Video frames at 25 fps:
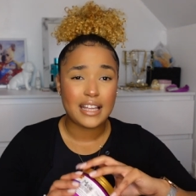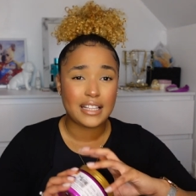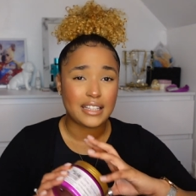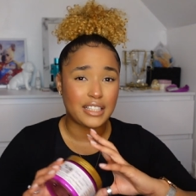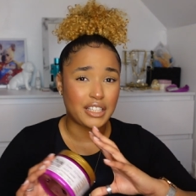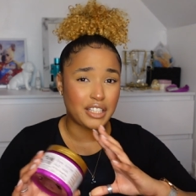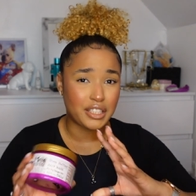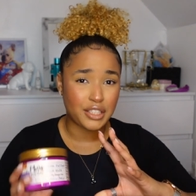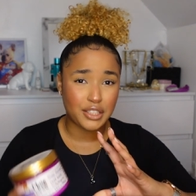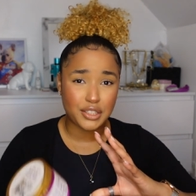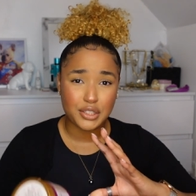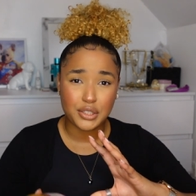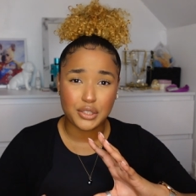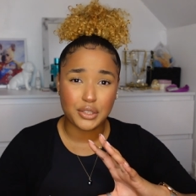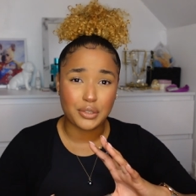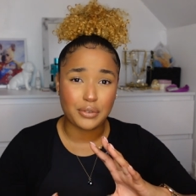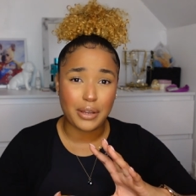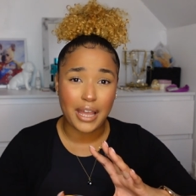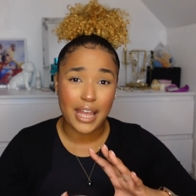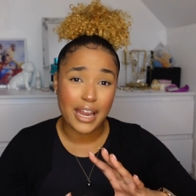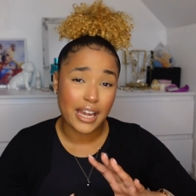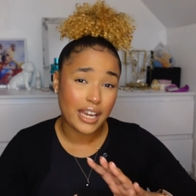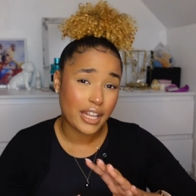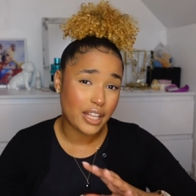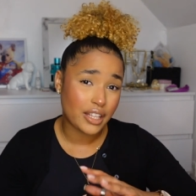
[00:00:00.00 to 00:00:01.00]
Didn't need to do
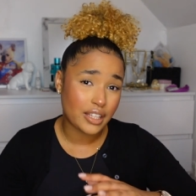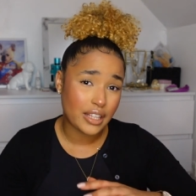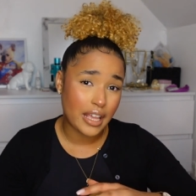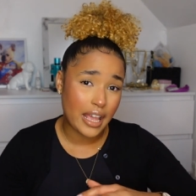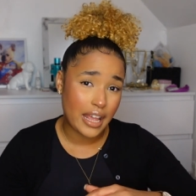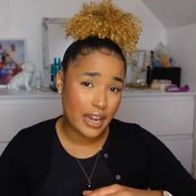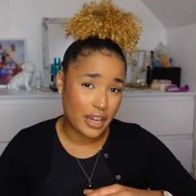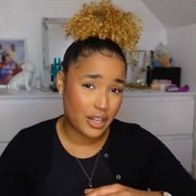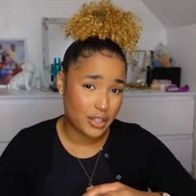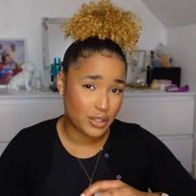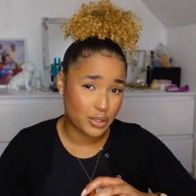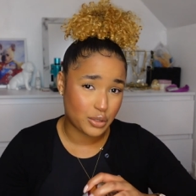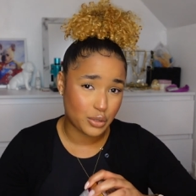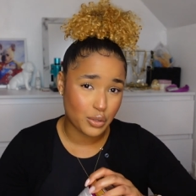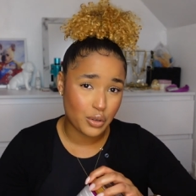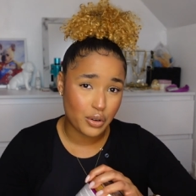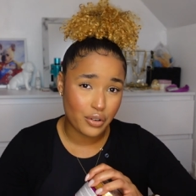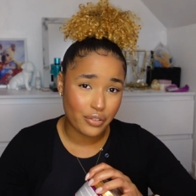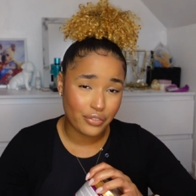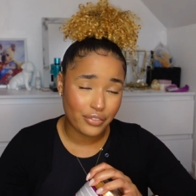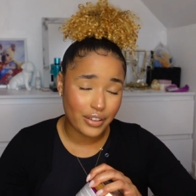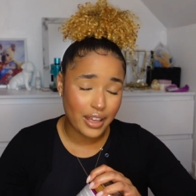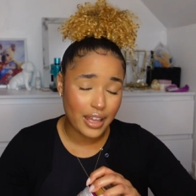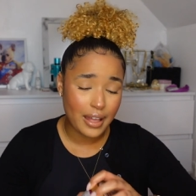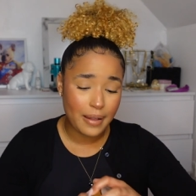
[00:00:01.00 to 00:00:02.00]
any sort
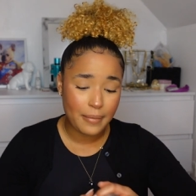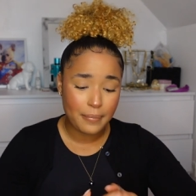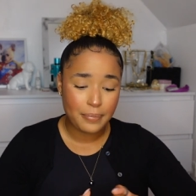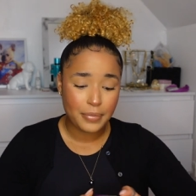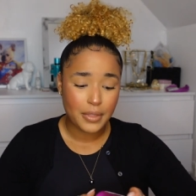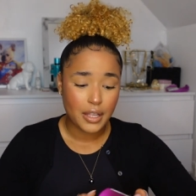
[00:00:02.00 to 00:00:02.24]
of it.